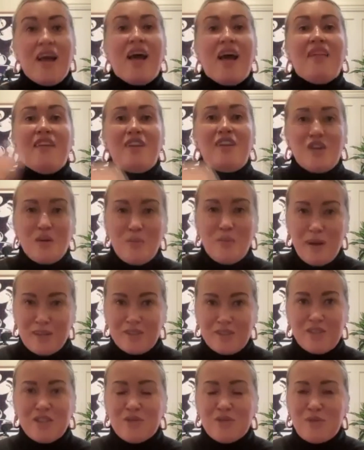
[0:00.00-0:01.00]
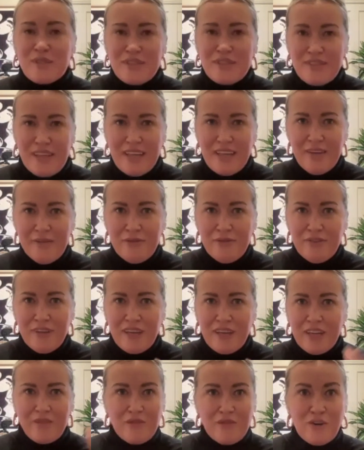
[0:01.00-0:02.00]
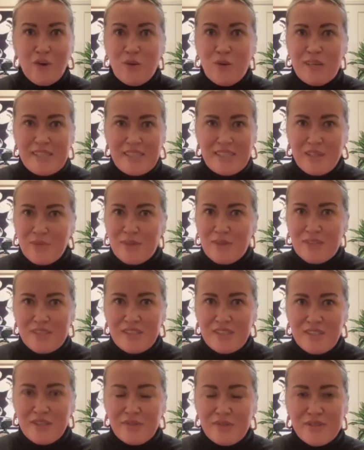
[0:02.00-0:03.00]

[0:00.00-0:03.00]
And then you get back to your real life and have no idea what to do.